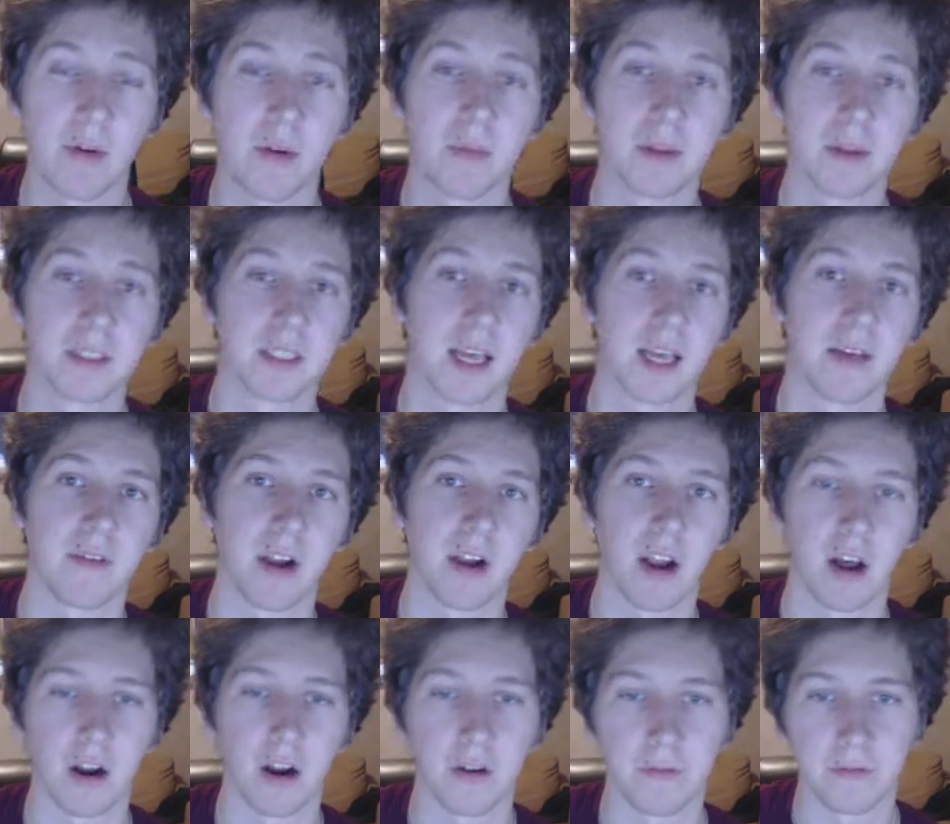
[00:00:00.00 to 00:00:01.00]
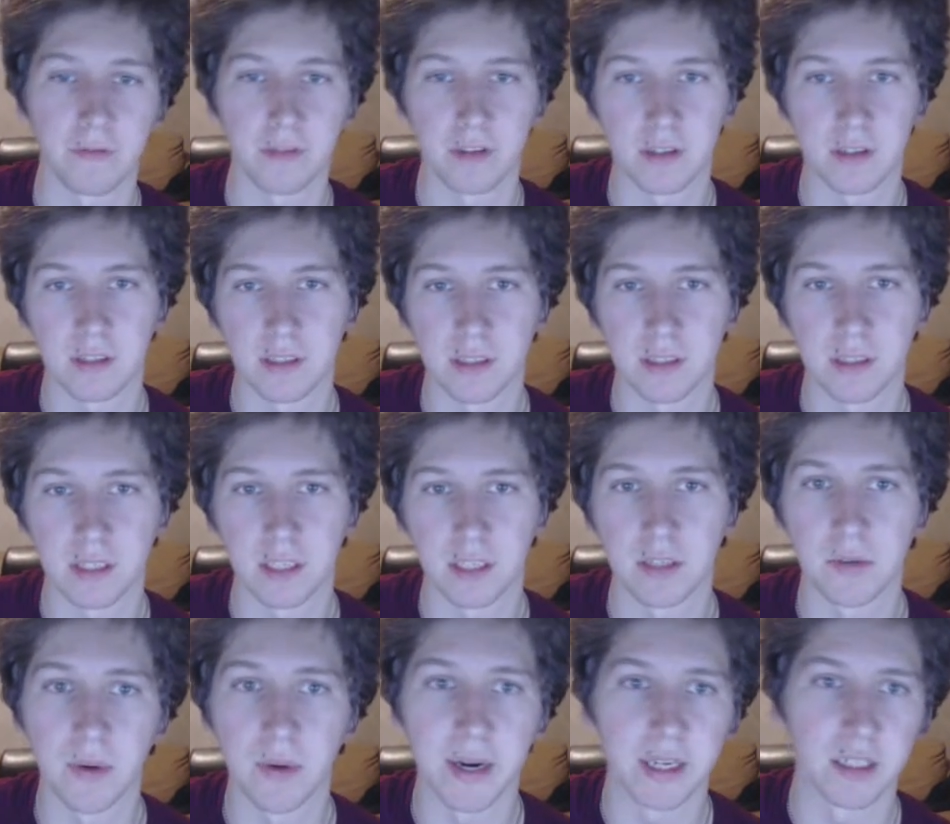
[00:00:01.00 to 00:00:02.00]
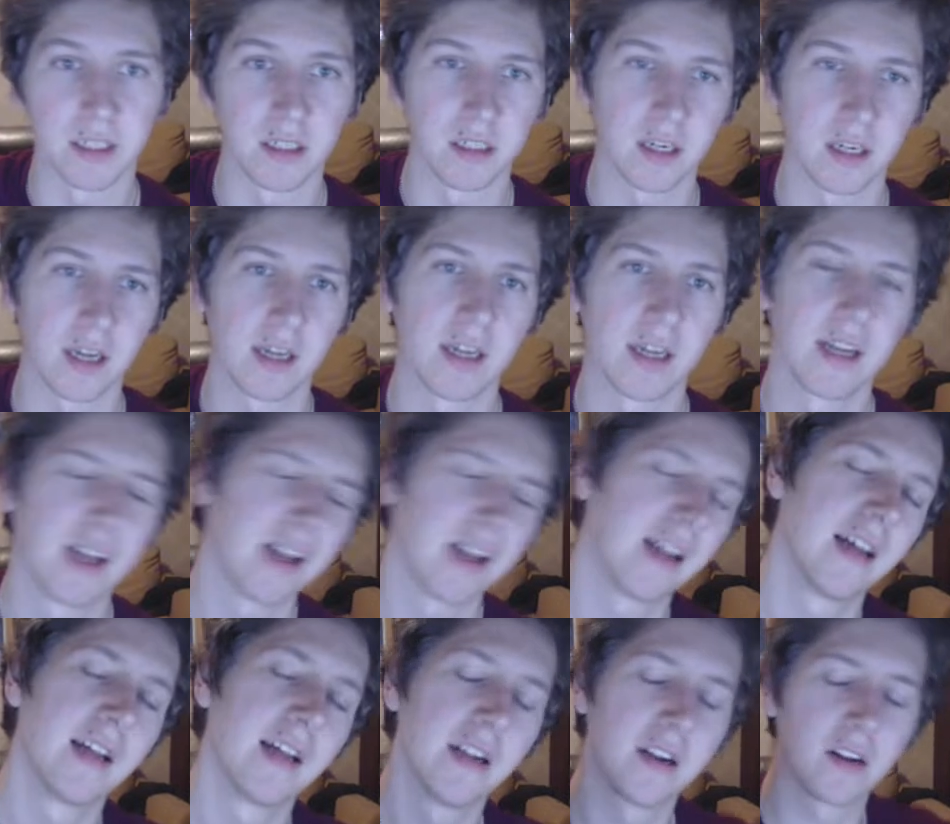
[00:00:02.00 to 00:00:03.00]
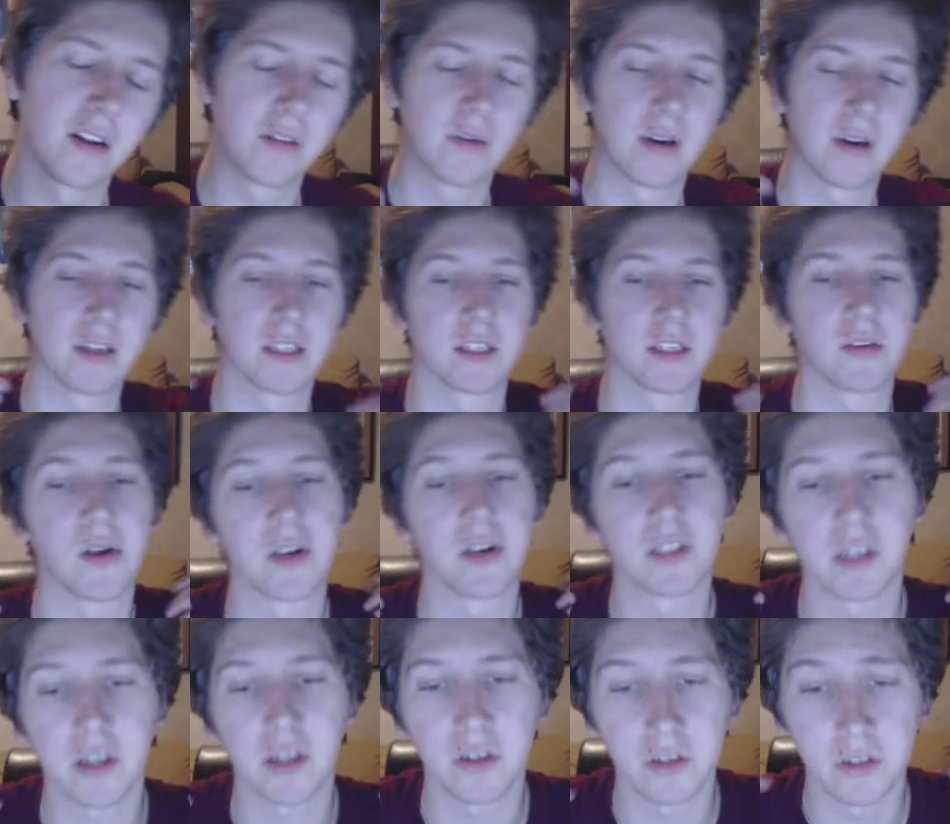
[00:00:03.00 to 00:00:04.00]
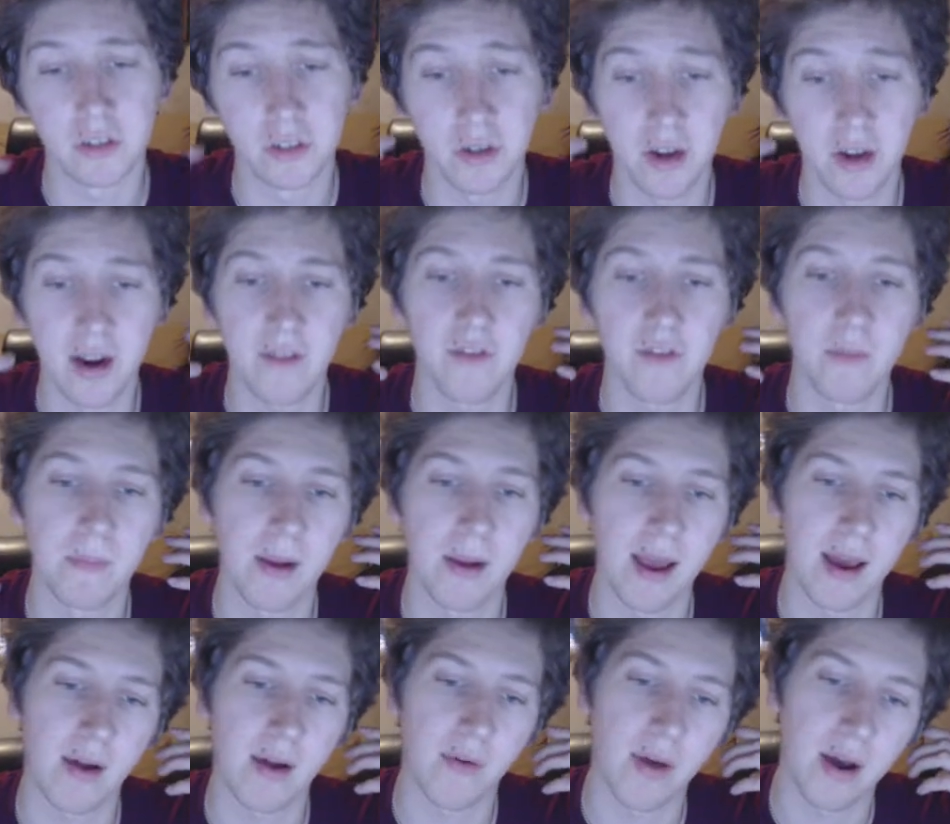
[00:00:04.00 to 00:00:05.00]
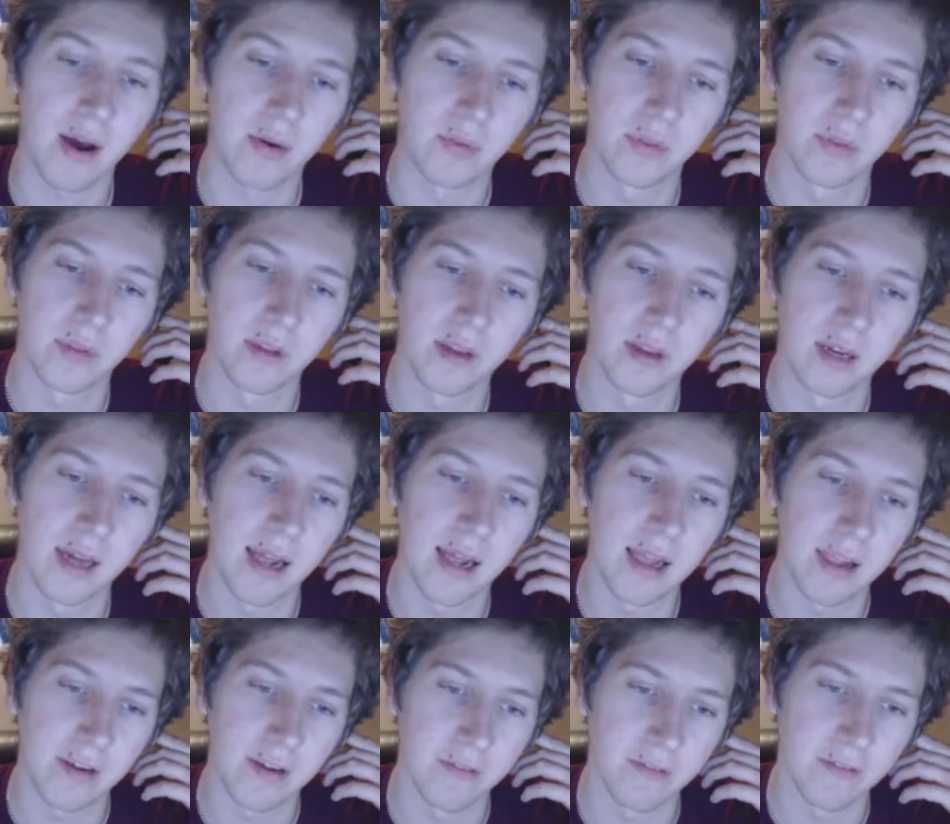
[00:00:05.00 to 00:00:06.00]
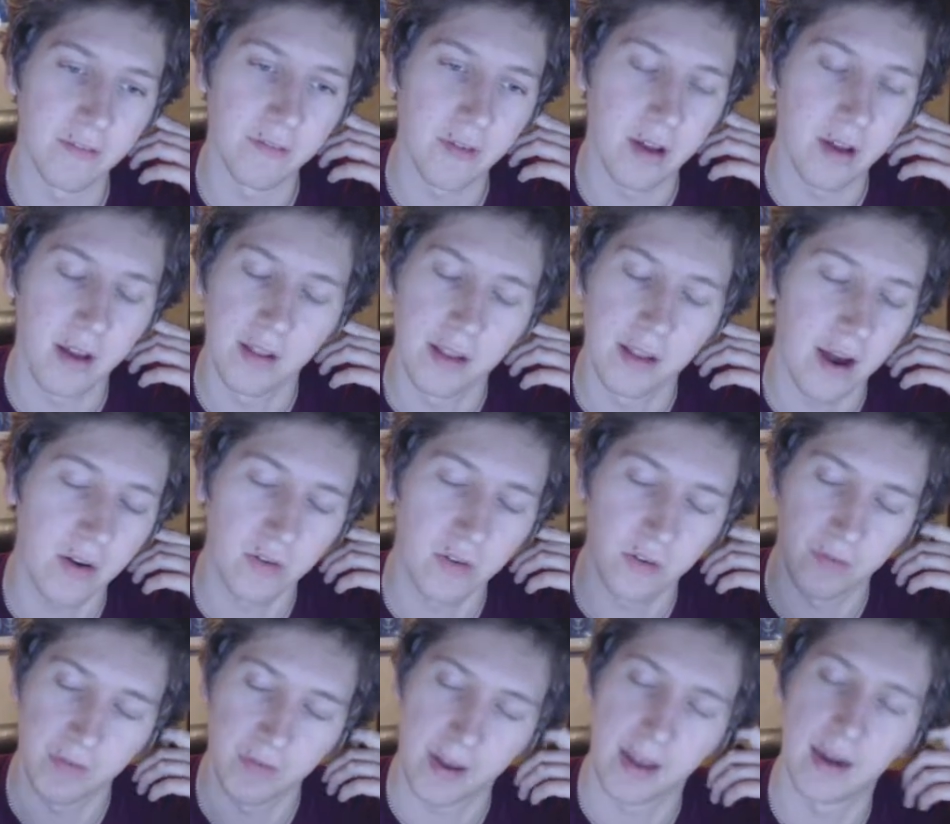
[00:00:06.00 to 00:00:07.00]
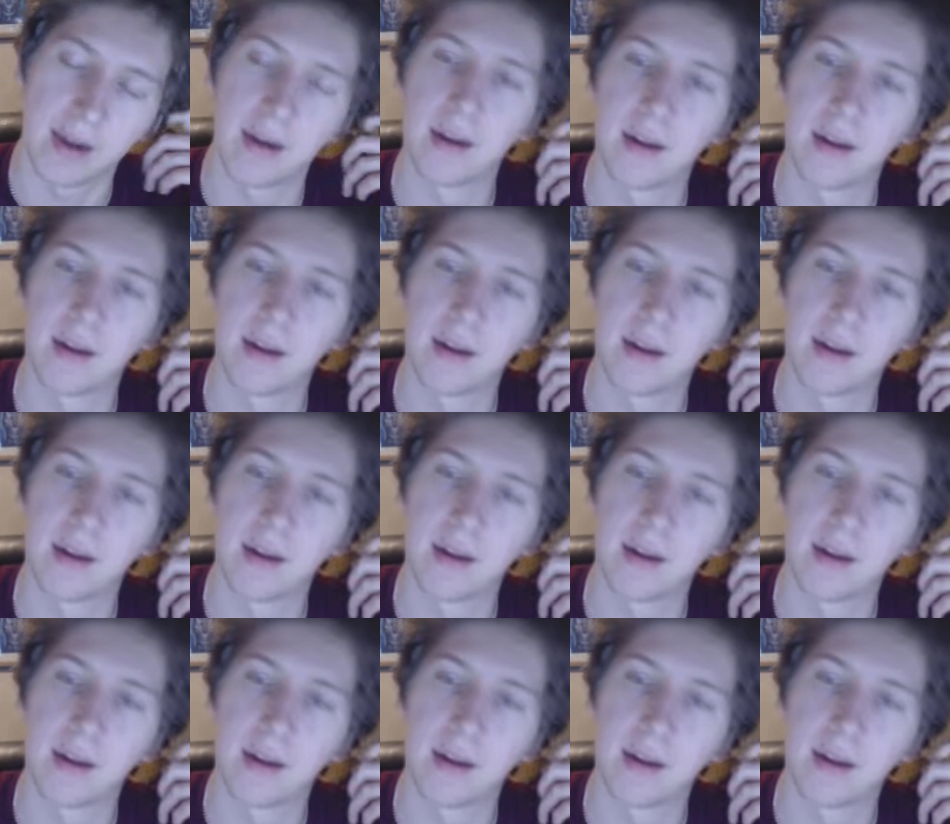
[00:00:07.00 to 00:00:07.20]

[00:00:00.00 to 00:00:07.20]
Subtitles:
save a lot of situation. Not really situation, because you can never play around the auto fail.